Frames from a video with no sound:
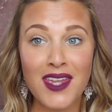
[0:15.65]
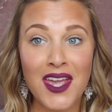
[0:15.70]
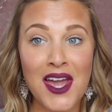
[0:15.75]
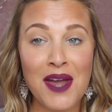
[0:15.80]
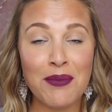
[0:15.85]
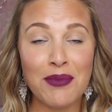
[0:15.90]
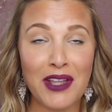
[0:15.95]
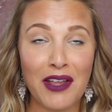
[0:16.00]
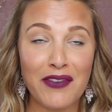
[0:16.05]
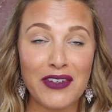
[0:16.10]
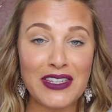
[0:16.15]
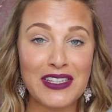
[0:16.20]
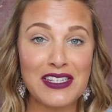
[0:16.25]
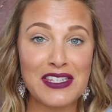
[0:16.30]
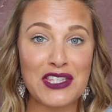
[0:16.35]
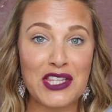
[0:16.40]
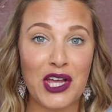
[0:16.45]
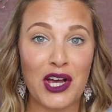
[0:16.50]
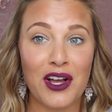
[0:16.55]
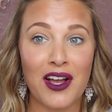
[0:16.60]
I'm loving
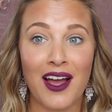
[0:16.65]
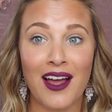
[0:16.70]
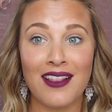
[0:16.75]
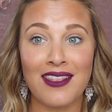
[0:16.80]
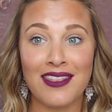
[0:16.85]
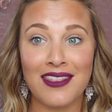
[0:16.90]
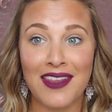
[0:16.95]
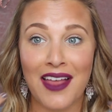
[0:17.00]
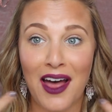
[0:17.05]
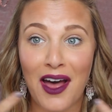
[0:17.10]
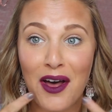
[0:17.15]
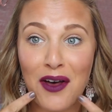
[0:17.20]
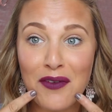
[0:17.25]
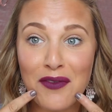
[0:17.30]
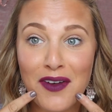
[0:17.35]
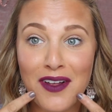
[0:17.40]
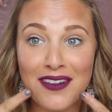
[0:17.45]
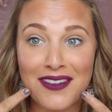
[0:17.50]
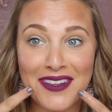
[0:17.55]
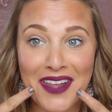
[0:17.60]
this look. I
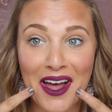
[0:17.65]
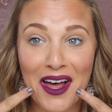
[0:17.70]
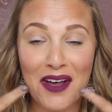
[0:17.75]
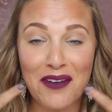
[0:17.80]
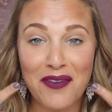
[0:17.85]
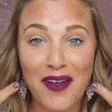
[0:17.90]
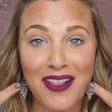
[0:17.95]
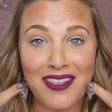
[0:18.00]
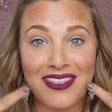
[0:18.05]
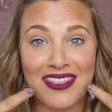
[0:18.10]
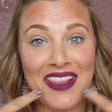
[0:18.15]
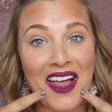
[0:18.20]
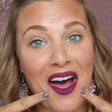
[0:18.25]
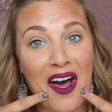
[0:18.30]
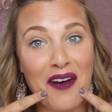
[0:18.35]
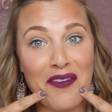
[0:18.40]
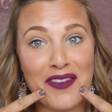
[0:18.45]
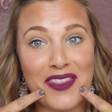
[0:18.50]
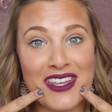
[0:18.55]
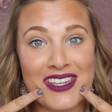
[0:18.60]

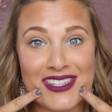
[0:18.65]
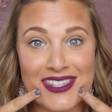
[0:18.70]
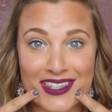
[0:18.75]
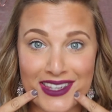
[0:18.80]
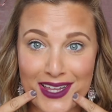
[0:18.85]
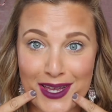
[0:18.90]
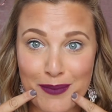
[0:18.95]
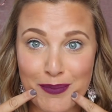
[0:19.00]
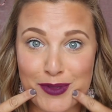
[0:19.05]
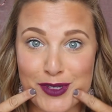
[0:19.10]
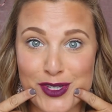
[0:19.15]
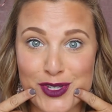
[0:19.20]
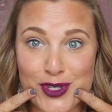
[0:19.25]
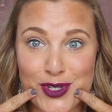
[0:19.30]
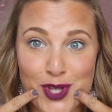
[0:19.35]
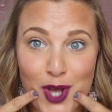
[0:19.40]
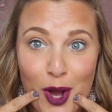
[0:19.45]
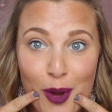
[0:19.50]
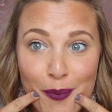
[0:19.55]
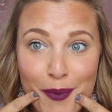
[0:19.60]
love this lip
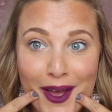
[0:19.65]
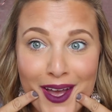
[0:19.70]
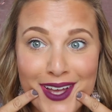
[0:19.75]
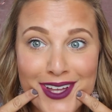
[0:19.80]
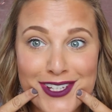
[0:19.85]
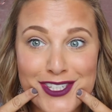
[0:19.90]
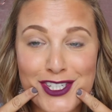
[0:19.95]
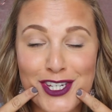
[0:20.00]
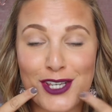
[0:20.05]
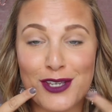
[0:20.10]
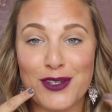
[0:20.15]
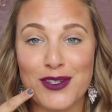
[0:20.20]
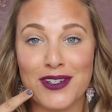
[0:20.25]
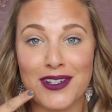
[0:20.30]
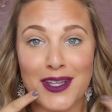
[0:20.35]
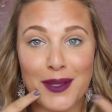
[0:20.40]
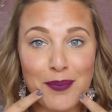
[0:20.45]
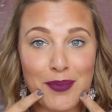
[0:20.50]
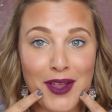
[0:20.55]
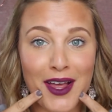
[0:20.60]
so much. I used a
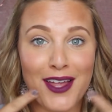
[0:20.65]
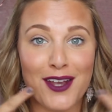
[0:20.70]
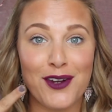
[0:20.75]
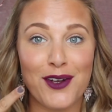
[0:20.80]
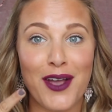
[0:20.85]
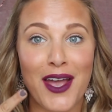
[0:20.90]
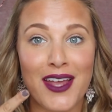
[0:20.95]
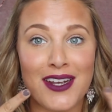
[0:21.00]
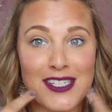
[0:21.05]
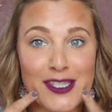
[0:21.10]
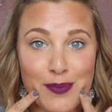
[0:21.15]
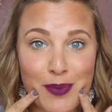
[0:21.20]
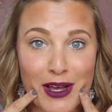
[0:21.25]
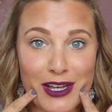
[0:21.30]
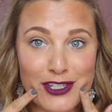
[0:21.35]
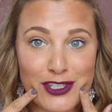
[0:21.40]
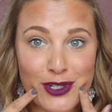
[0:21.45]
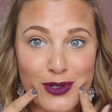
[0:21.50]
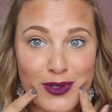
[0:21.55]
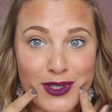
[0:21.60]
lip liner and a
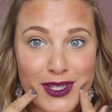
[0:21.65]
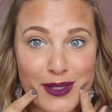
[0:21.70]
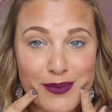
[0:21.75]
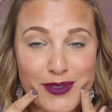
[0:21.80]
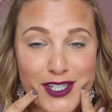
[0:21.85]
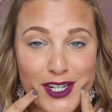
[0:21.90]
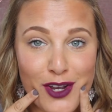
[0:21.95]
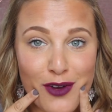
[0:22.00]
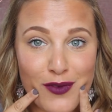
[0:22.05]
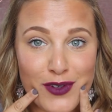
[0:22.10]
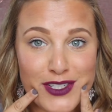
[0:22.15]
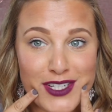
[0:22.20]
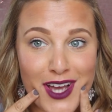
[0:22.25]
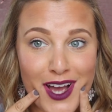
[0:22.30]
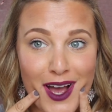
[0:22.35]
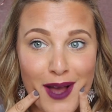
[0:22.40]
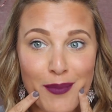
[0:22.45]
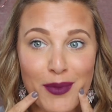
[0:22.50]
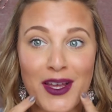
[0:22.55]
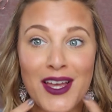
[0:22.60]
splash liquid lipstick over
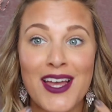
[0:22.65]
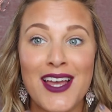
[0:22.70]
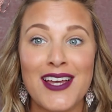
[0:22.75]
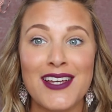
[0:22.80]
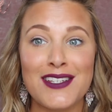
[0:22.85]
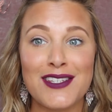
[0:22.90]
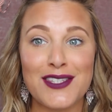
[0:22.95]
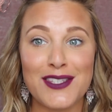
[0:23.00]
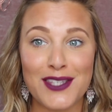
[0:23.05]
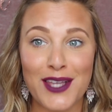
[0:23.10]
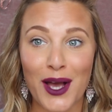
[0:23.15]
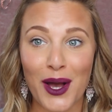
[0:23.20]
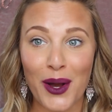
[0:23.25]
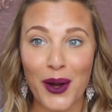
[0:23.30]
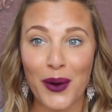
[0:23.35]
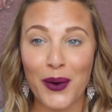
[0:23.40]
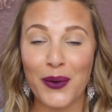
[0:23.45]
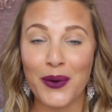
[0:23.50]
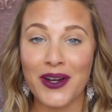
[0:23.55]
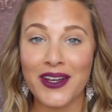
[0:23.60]
top.
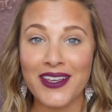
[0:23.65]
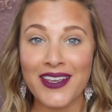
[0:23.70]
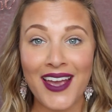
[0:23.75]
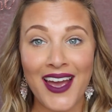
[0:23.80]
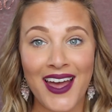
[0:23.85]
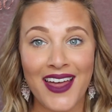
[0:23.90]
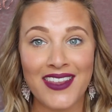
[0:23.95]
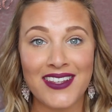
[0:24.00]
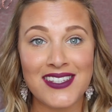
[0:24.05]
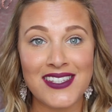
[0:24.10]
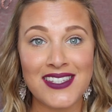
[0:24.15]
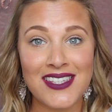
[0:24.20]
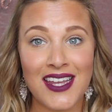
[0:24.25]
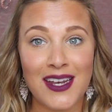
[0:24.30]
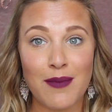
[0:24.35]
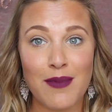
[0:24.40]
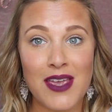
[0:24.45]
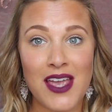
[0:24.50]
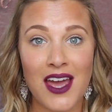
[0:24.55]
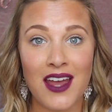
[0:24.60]
So yeah, this is
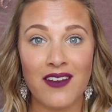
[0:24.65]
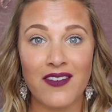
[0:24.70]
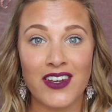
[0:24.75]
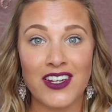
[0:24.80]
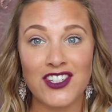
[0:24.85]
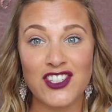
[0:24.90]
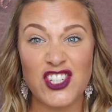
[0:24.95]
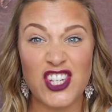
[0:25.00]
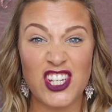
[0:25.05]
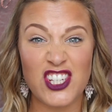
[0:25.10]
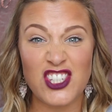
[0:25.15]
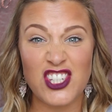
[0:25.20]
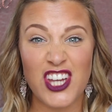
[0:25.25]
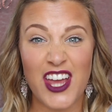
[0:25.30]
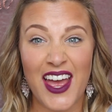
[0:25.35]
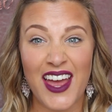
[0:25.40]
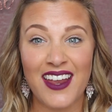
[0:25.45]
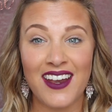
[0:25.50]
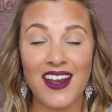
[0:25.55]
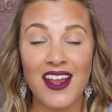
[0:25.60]
going to be kind of a chit
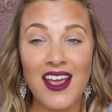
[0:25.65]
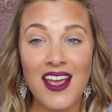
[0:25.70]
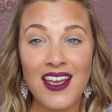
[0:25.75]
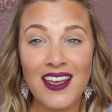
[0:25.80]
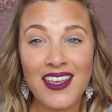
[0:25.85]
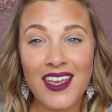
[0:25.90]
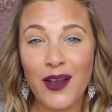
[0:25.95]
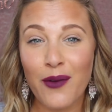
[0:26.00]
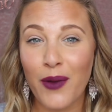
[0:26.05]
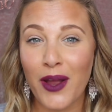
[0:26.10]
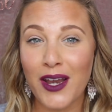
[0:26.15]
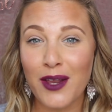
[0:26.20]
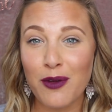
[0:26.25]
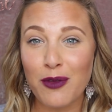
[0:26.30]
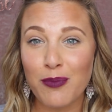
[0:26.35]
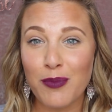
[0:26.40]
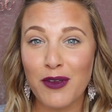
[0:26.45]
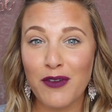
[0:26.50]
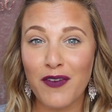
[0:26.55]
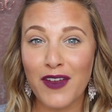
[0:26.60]
chat, get ready
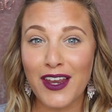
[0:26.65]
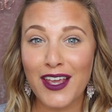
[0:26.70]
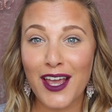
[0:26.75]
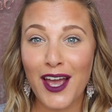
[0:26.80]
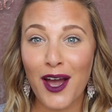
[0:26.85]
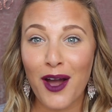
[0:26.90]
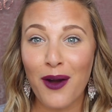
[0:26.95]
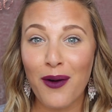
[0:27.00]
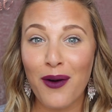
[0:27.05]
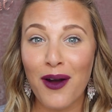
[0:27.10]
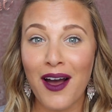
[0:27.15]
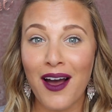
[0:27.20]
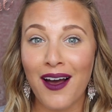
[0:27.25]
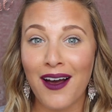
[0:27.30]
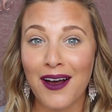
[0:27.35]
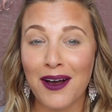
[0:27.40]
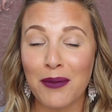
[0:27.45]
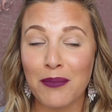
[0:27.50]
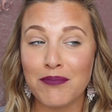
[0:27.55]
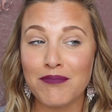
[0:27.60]
with me video.
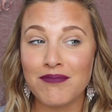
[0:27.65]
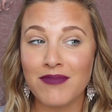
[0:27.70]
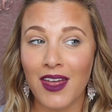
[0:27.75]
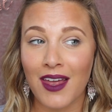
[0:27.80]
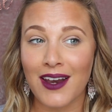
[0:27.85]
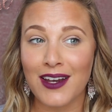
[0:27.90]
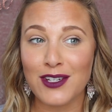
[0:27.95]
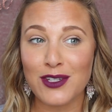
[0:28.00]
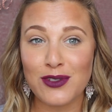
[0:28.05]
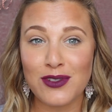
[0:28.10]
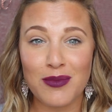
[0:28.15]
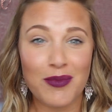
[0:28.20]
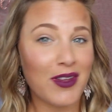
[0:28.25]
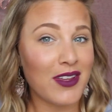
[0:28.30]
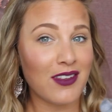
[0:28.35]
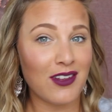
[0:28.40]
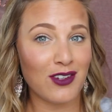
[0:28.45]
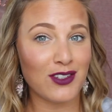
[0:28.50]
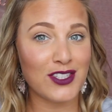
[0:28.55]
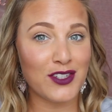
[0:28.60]
Thought I'd do something
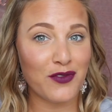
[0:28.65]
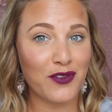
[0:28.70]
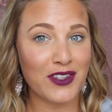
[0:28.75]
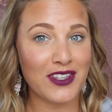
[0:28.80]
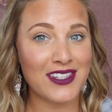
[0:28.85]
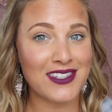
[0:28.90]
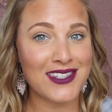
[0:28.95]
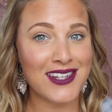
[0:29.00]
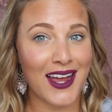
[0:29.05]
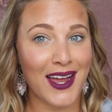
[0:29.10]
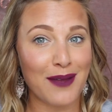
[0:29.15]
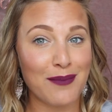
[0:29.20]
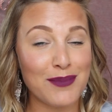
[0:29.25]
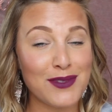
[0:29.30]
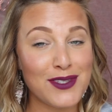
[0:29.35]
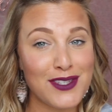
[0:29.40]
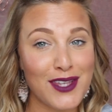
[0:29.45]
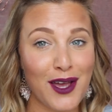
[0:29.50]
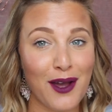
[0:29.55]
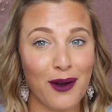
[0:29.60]
a little different this time.
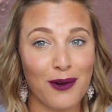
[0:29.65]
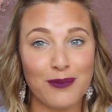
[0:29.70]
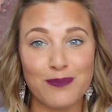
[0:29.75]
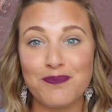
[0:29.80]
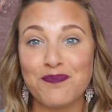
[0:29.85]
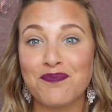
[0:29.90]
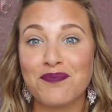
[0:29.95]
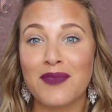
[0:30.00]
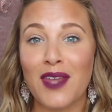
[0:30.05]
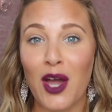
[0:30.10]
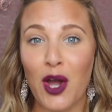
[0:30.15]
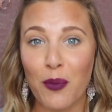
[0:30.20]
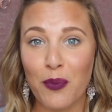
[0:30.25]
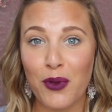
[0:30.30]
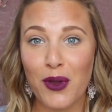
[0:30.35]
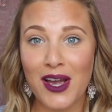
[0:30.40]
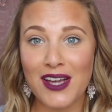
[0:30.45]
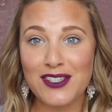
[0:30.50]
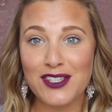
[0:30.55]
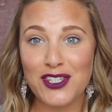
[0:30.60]
So I hope
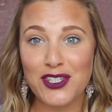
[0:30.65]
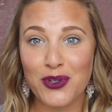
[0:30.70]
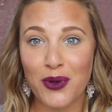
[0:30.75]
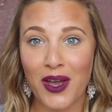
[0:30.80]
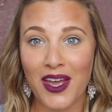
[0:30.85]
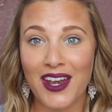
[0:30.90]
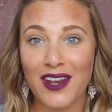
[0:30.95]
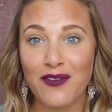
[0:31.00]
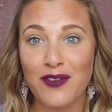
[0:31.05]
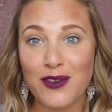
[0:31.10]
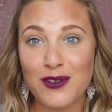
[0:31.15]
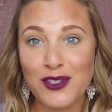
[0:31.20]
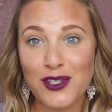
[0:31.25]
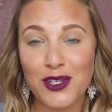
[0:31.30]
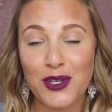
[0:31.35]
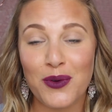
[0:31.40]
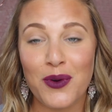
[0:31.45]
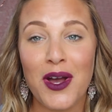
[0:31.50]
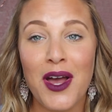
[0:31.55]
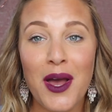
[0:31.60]
you guys enjoy it. If you
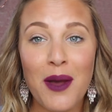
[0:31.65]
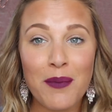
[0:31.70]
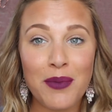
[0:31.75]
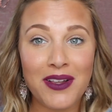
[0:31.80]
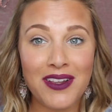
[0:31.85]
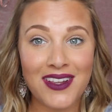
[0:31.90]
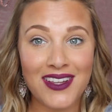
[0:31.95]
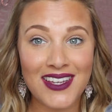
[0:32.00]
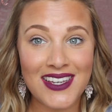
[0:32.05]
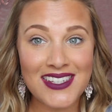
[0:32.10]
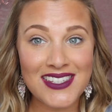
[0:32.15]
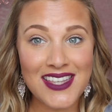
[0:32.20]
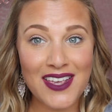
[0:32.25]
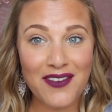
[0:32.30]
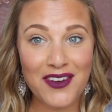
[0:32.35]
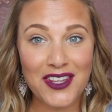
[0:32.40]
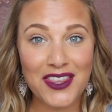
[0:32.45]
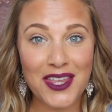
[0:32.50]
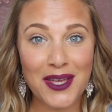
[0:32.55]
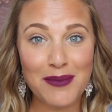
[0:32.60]
do, please
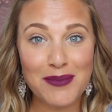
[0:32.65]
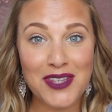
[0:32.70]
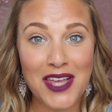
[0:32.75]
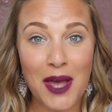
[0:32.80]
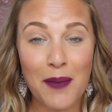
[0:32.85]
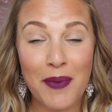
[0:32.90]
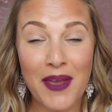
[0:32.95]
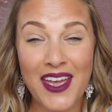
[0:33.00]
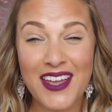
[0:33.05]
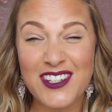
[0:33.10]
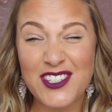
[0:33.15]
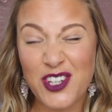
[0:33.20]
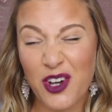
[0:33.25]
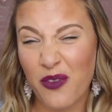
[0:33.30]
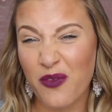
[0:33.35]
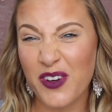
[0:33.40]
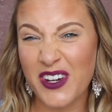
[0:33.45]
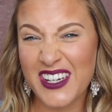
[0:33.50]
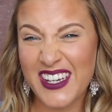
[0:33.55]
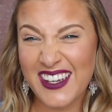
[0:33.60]
give it a thumbs up and
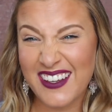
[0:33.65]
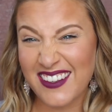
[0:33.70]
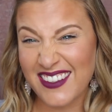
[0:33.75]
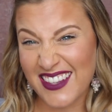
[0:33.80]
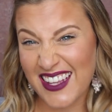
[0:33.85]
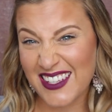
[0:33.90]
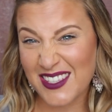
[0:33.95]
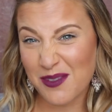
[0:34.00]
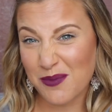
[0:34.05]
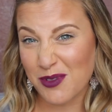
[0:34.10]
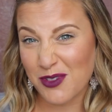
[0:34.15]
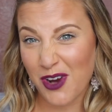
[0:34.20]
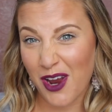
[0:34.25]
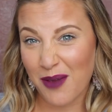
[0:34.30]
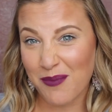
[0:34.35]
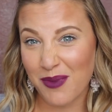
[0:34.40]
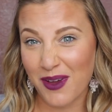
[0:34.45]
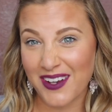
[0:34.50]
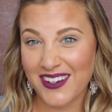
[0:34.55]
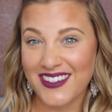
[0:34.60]
don't forget to click that
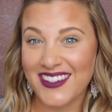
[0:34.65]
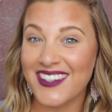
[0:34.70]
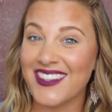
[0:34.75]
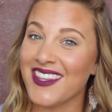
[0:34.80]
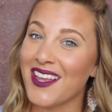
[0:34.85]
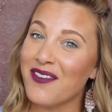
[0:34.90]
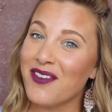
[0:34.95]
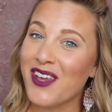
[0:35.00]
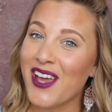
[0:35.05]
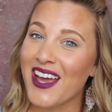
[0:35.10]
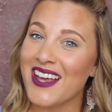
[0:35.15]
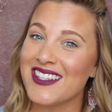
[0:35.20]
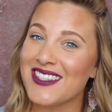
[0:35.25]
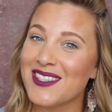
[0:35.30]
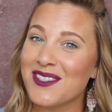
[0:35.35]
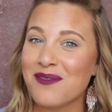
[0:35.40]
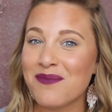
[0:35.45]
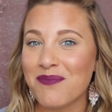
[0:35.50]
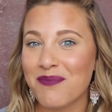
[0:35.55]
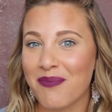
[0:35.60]
subscribe button. Love you
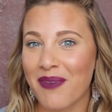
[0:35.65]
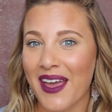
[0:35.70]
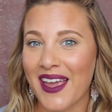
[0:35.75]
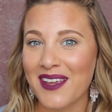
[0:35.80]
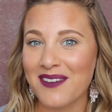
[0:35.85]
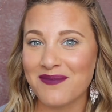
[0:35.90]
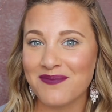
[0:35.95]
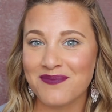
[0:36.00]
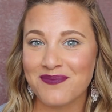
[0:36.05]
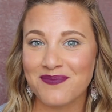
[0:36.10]
guys. Bye.